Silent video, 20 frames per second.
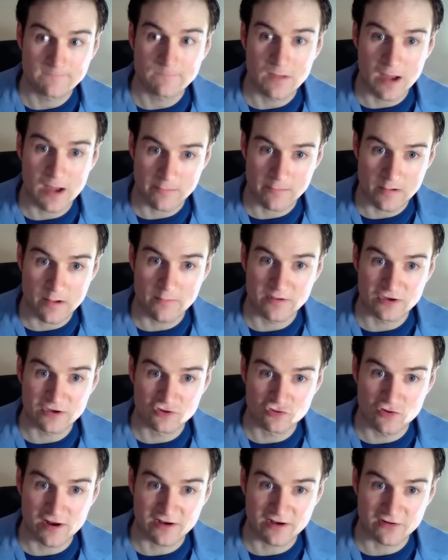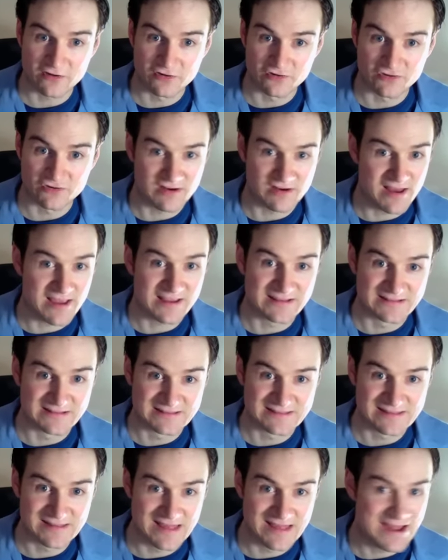upcoming directors, and I can
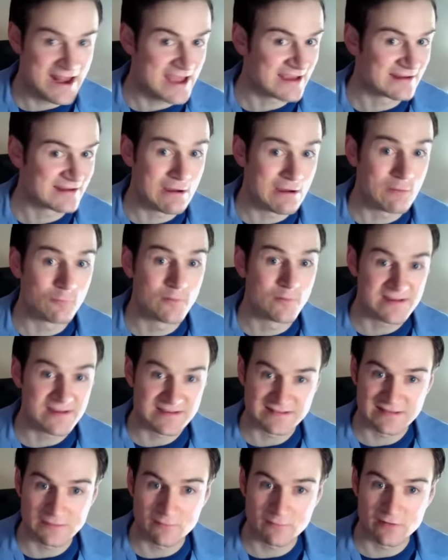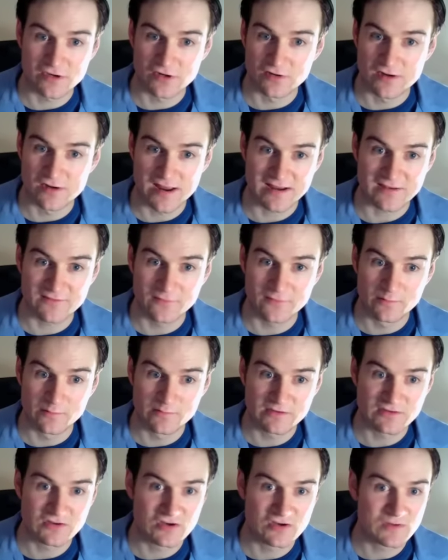see that. I cannot wait to see what your next film
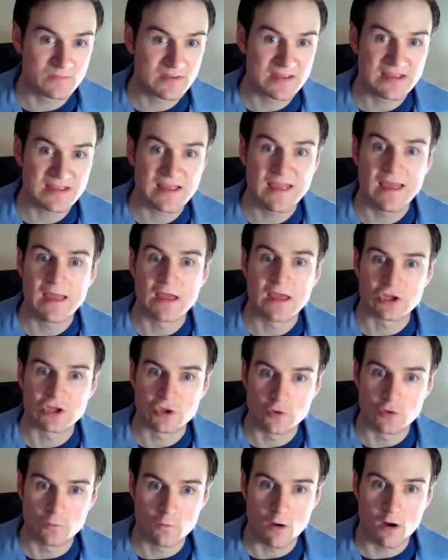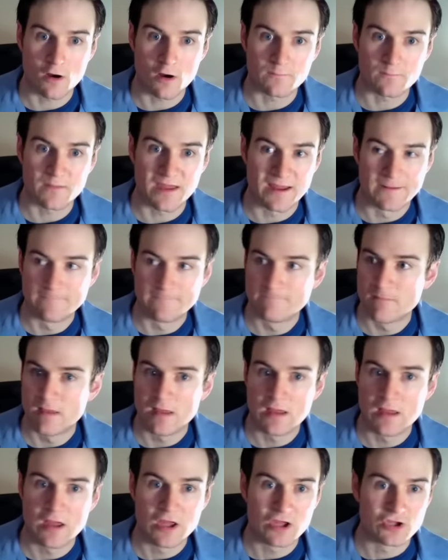is going to be. You rock, man.
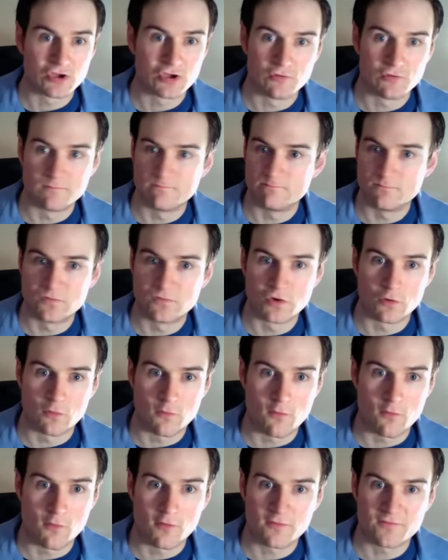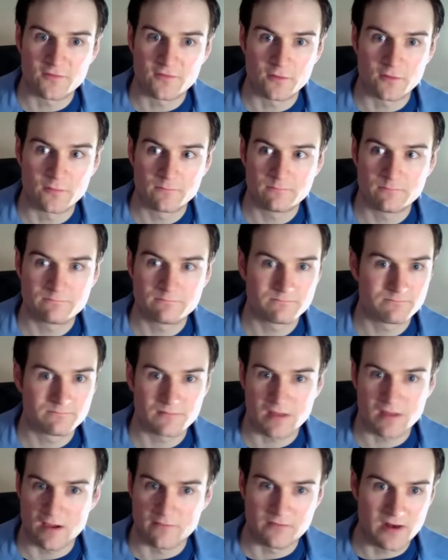You, your horror film
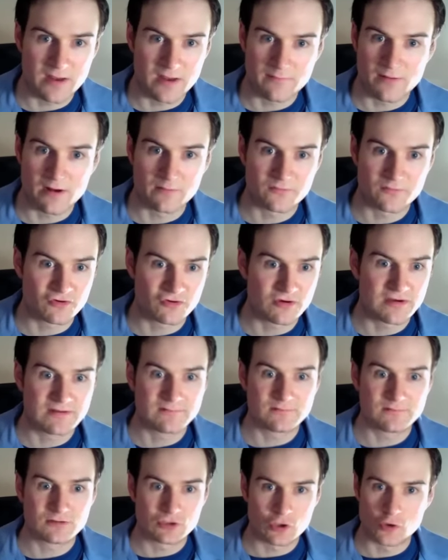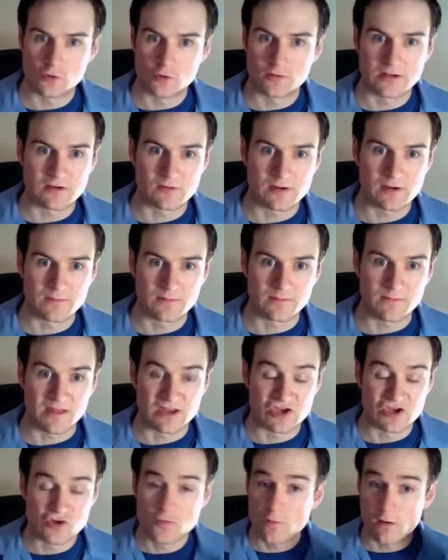of A Nightmare on Elm Street, totally creepy,
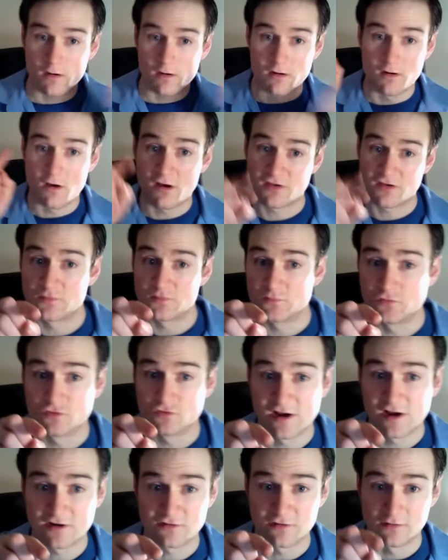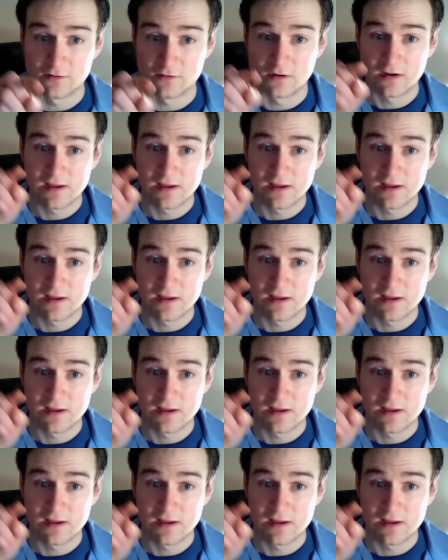man. You are an awesome director,